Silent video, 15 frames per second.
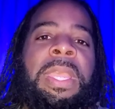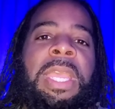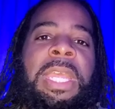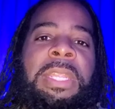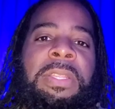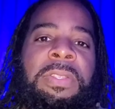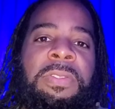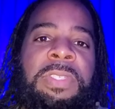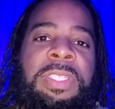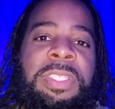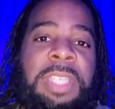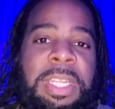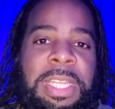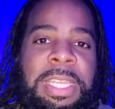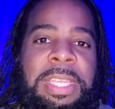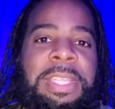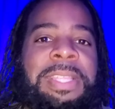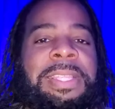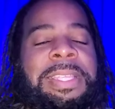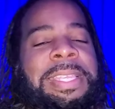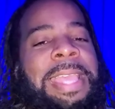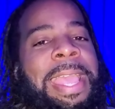and study
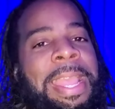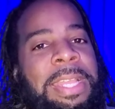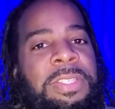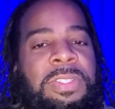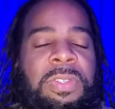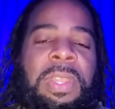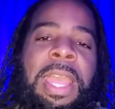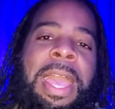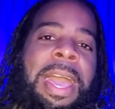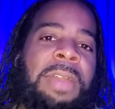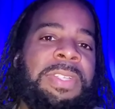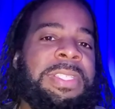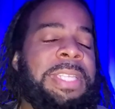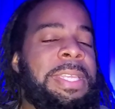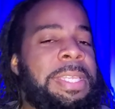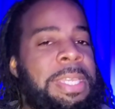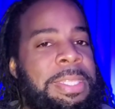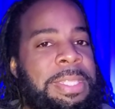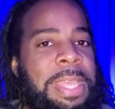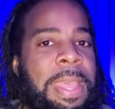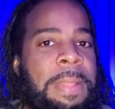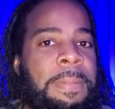the answer. How did they
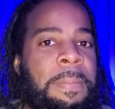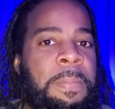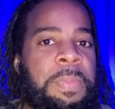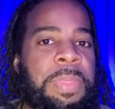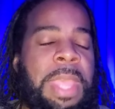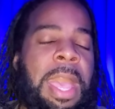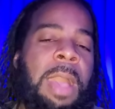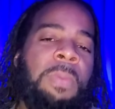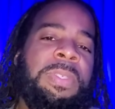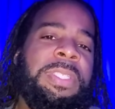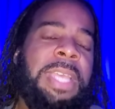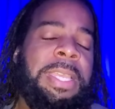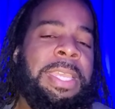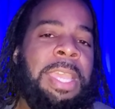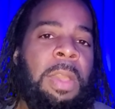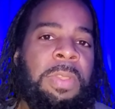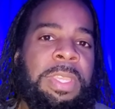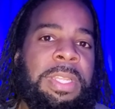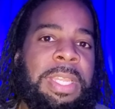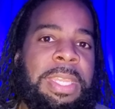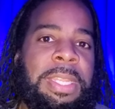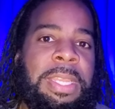get that? How was that
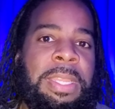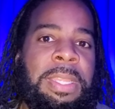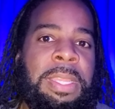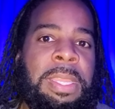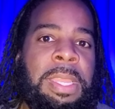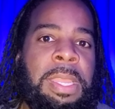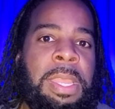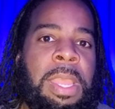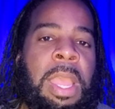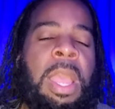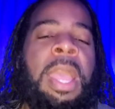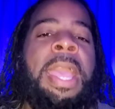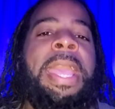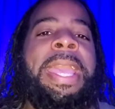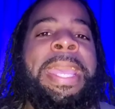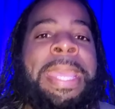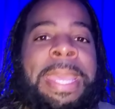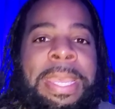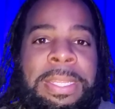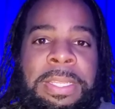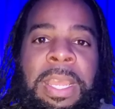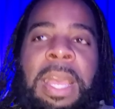calculated?
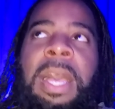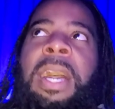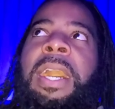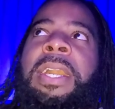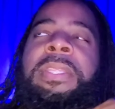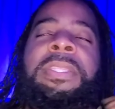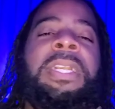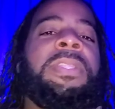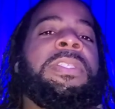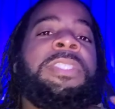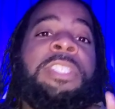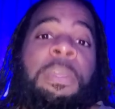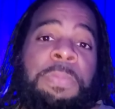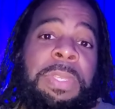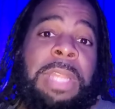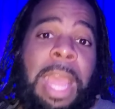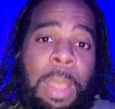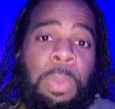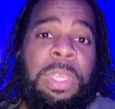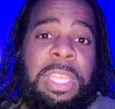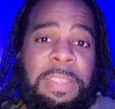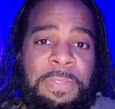And another tip that I
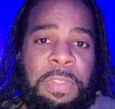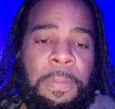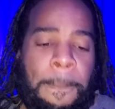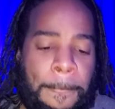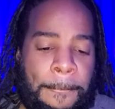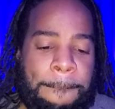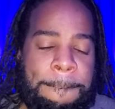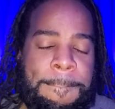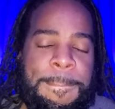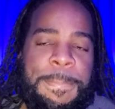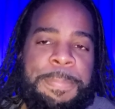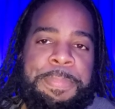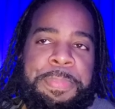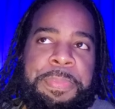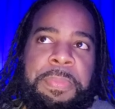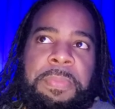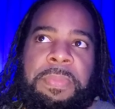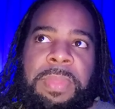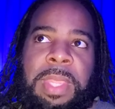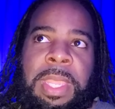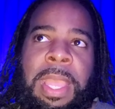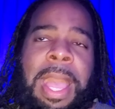would give you,
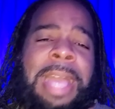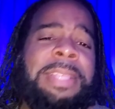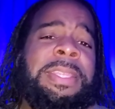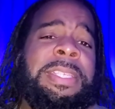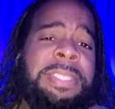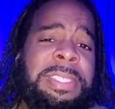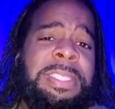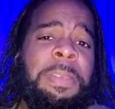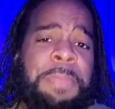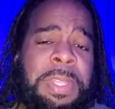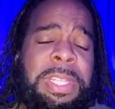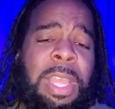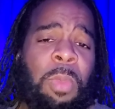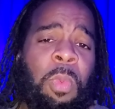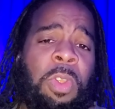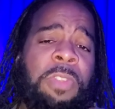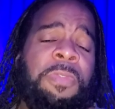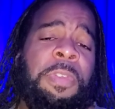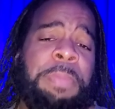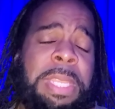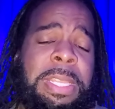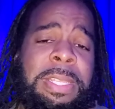and this is something that worked
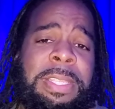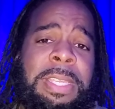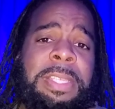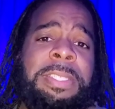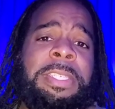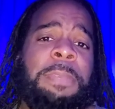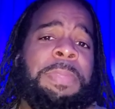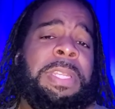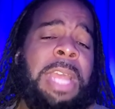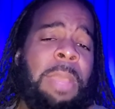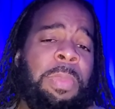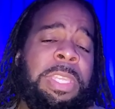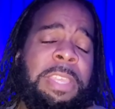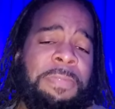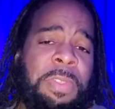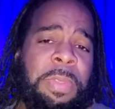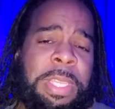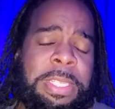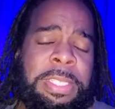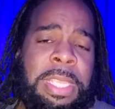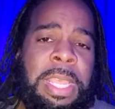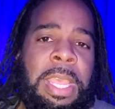for me, another tip that I would give you
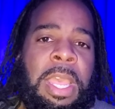is,